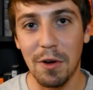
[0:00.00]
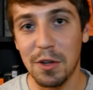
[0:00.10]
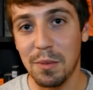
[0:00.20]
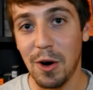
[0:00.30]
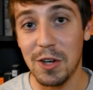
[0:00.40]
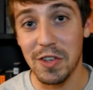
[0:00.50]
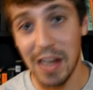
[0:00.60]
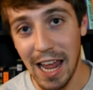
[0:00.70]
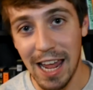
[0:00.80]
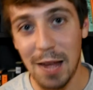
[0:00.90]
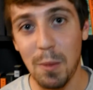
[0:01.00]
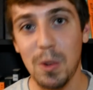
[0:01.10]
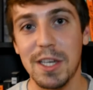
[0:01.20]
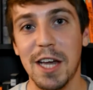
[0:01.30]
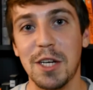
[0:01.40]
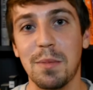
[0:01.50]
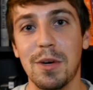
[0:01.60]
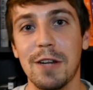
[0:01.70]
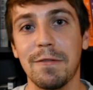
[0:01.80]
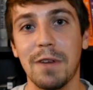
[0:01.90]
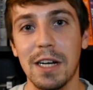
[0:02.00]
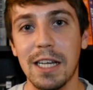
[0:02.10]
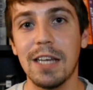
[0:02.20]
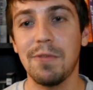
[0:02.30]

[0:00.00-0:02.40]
Valdemar's name was actually pretty funny.